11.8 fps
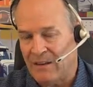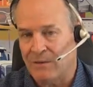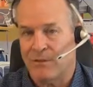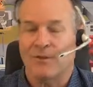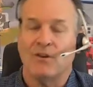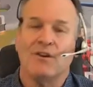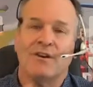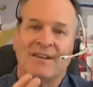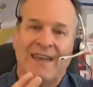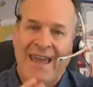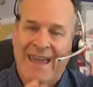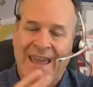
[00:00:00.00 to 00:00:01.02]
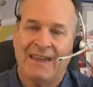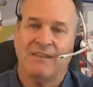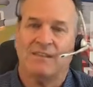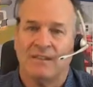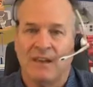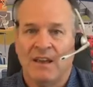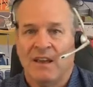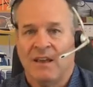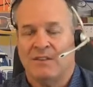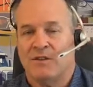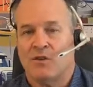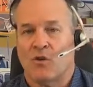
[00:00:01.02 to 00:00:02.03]
The third hint
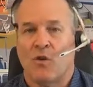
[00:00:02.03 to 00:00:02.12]
that you're